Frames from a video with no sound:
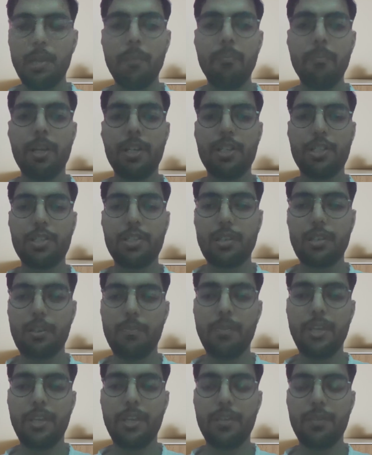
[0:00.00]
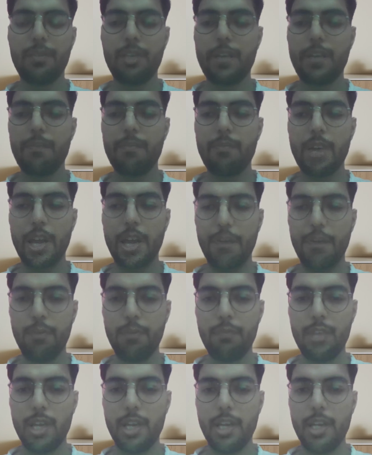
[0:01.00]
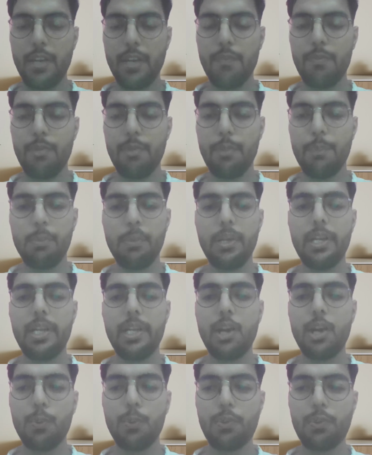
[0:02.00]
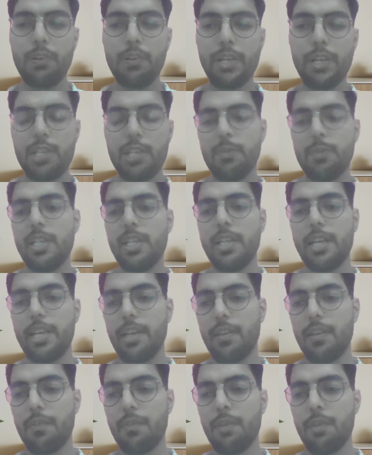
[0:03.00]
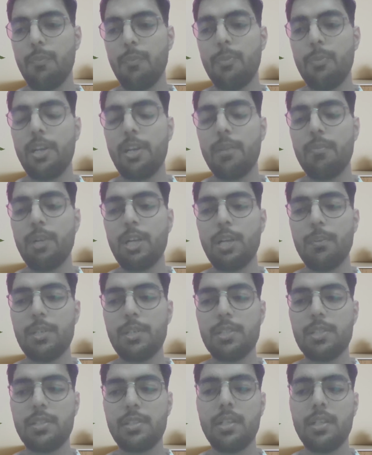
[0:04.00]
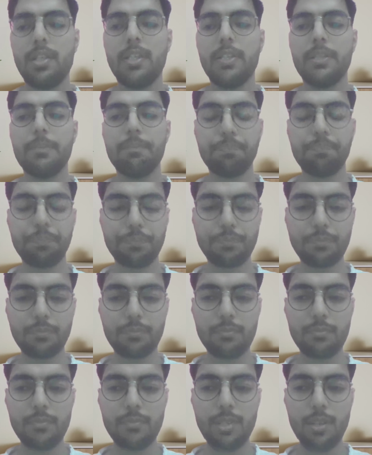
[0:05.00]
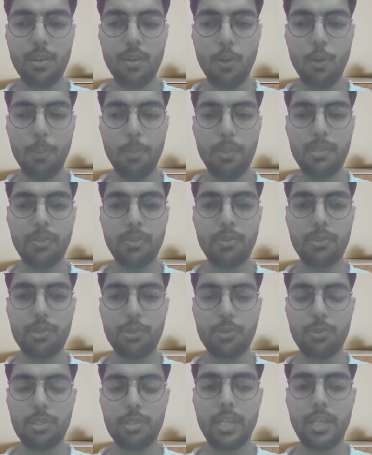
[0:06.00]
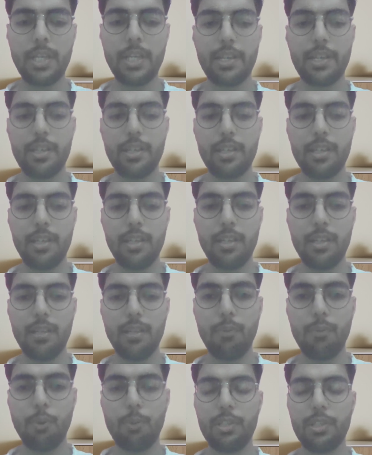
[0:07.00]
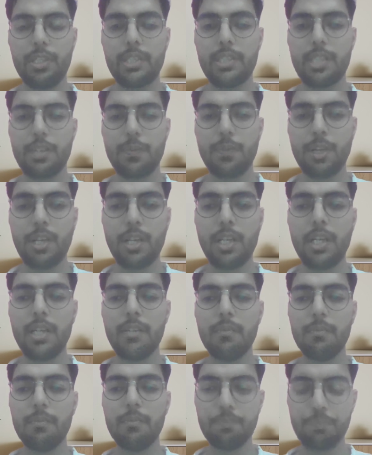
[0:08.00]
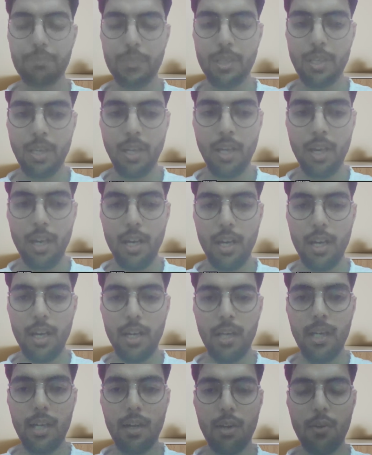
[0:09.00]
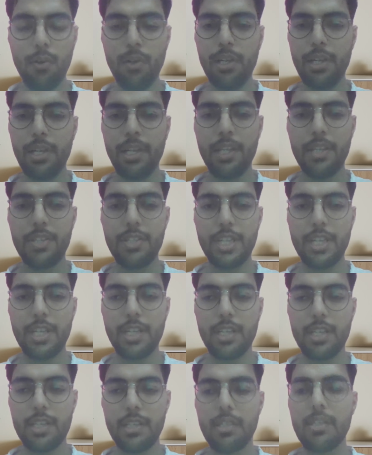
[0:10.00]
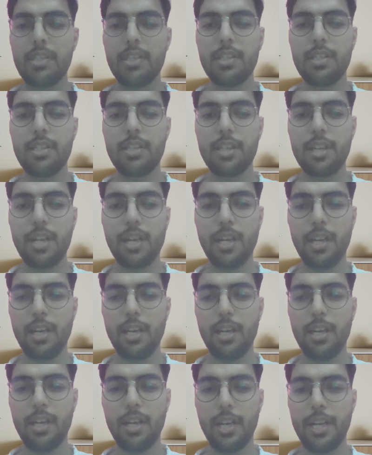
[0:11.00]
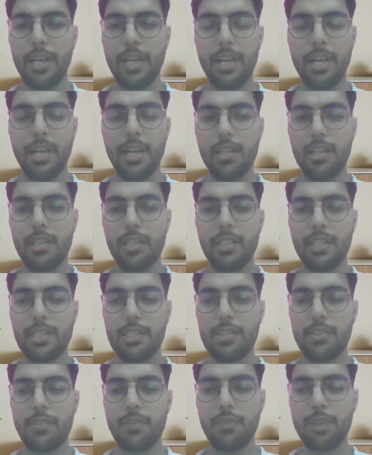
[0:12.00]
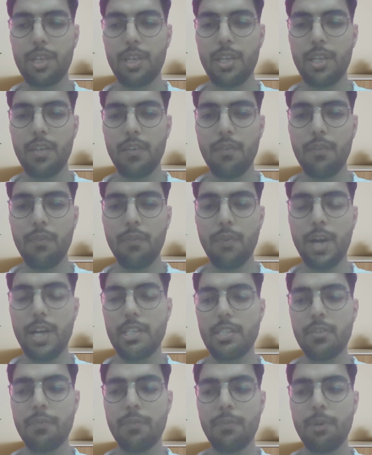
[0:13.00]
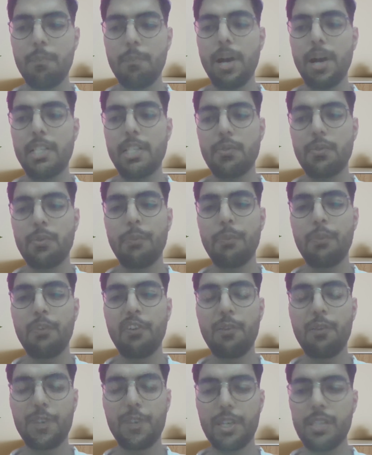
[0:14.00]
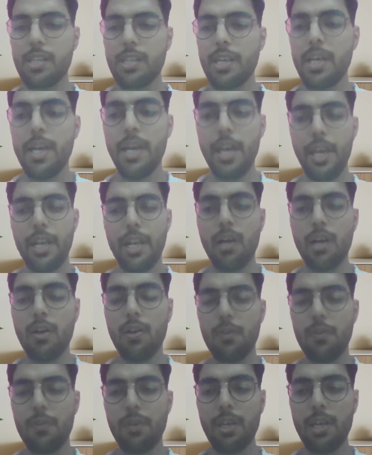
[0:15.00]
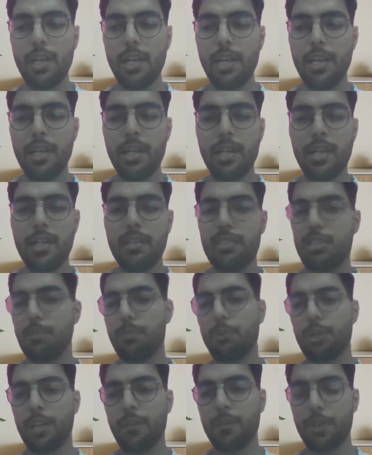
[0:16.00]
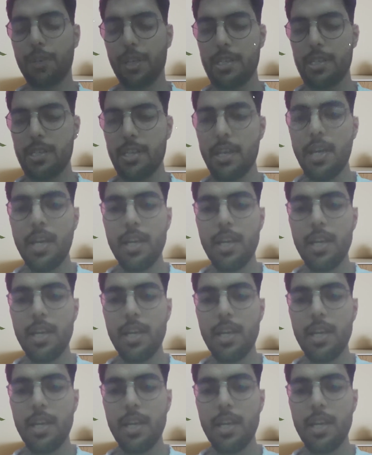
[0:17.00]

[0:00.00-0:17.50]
Next, I have implemented observability as well. Like we implemented multiple open source tools like Prometheus, Grafana, OLT, Jagger, right, and other things. So we pass our implementer phase, and now we are in a supporting phase.